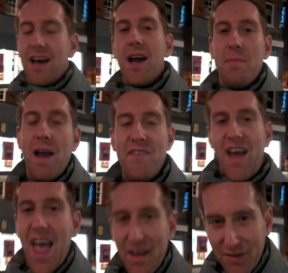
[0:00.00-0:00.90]
time I've
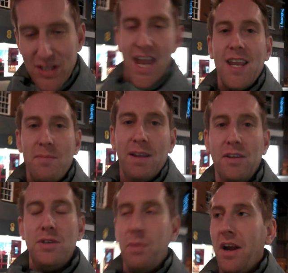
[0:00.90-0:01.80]
ever taken my
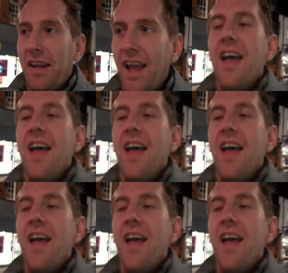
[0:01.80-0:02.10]
lunch break,